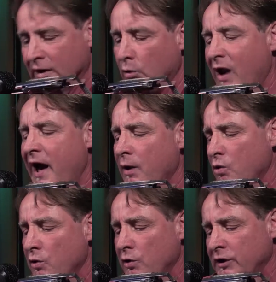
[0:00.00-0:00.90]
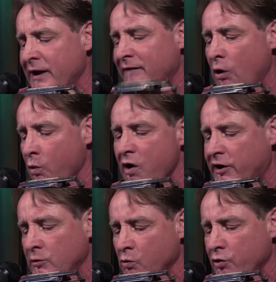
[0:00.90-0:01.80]
Well, I would never
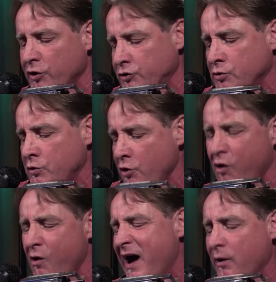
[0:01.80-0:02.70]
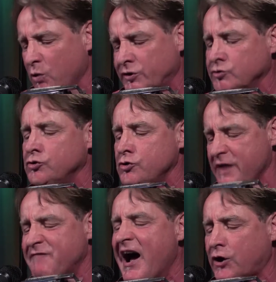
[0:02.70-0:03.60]
work in wood, I wouldn't
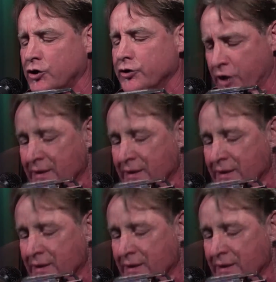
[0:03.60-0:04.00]
if I could,